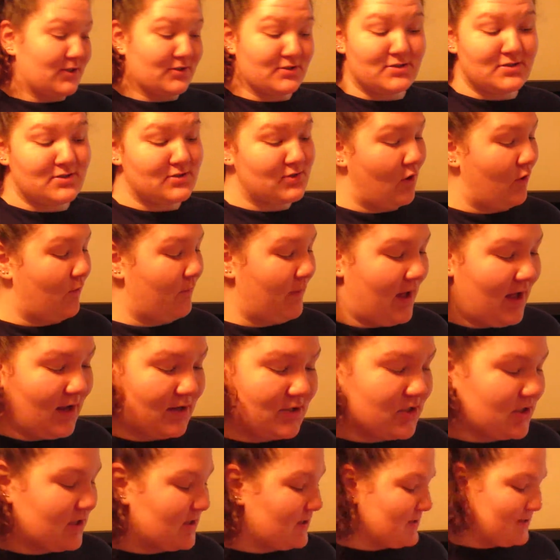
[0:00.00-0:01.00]
So
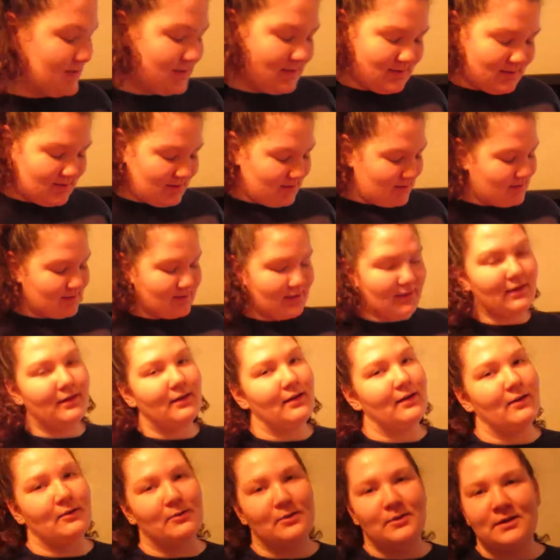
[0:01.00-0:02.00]
much. He's
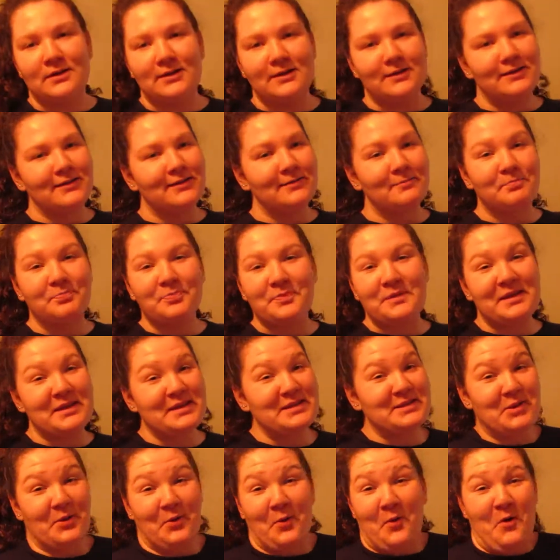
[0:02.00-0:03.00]

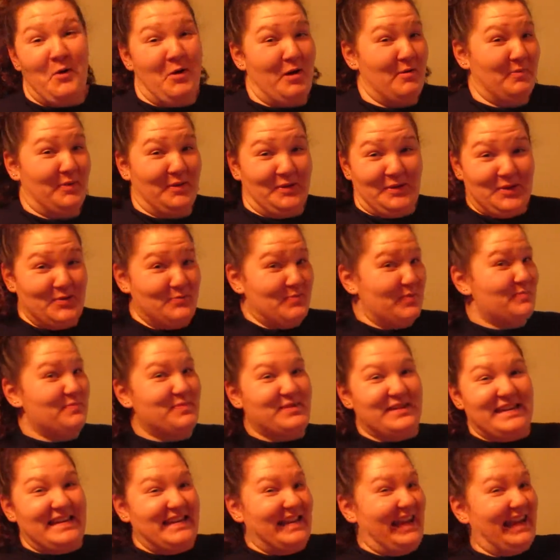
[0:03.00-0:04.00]
a horrible human
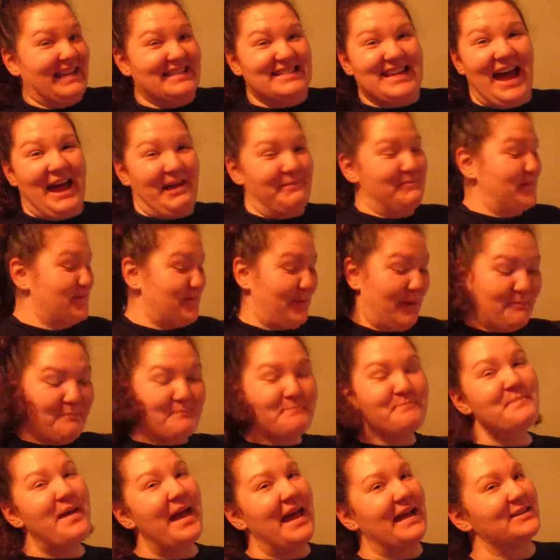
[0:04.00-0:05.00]
being at times, but
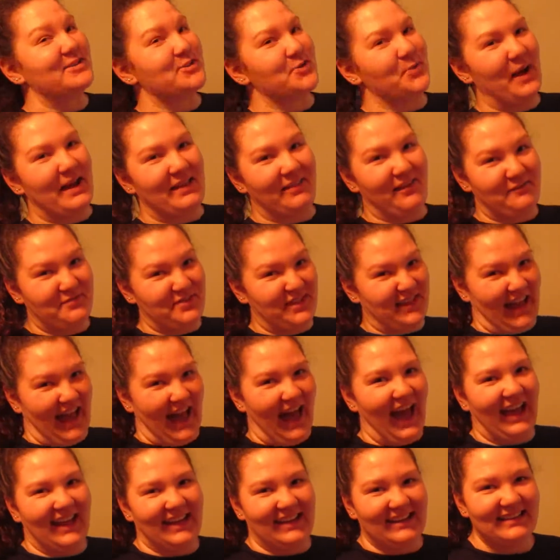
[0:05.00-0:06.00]
man, do I love the
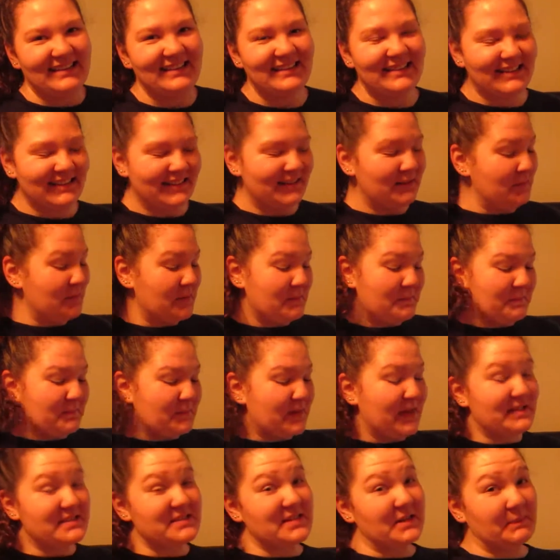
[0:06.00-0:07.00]
guy.
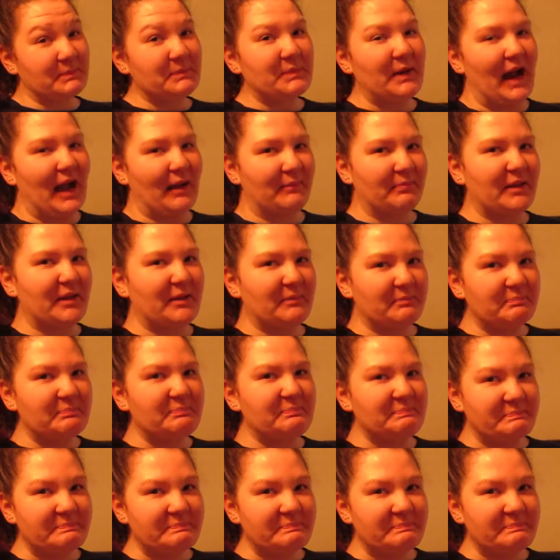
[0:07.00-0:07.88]
It's a problem.